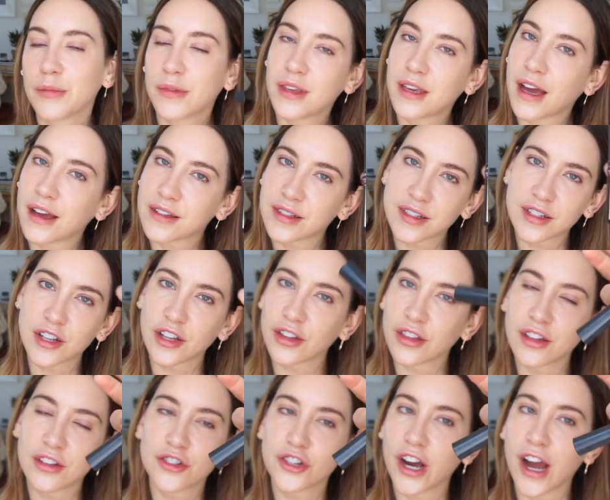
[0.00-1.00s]
yes to
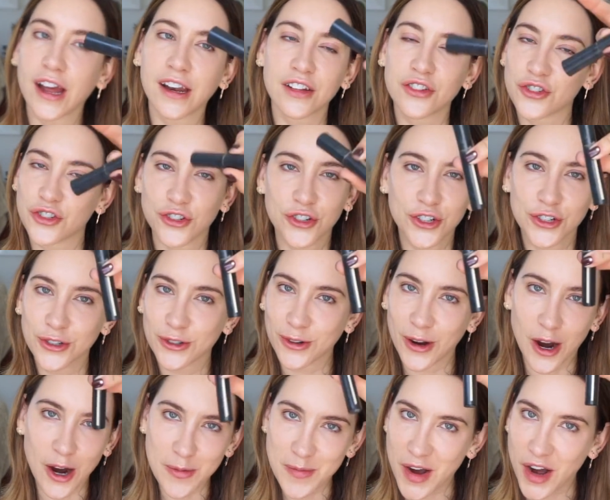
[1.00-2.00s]
the tried and true
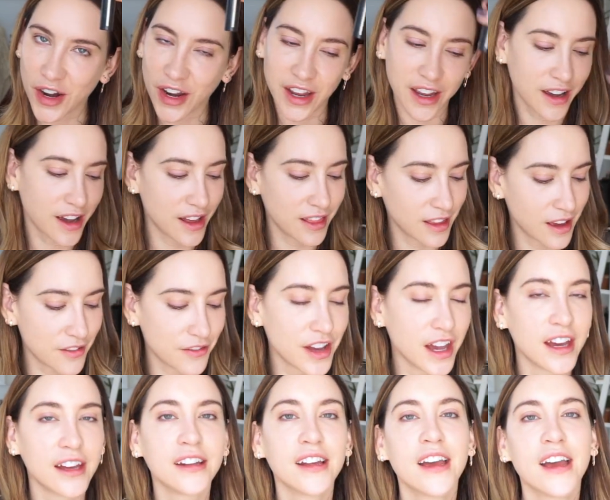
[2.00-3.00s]
Armani, I love
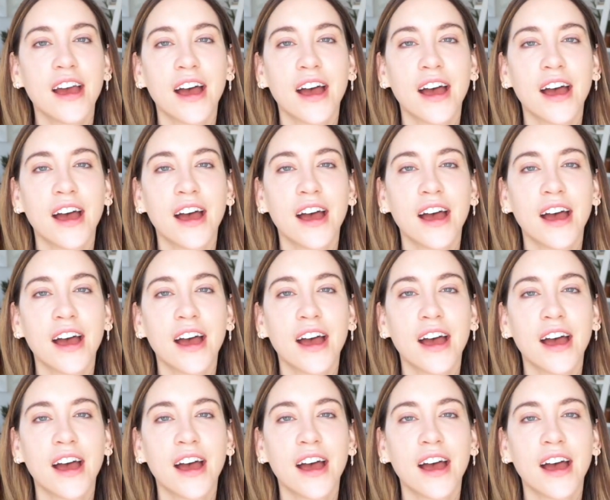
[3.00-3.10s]
it.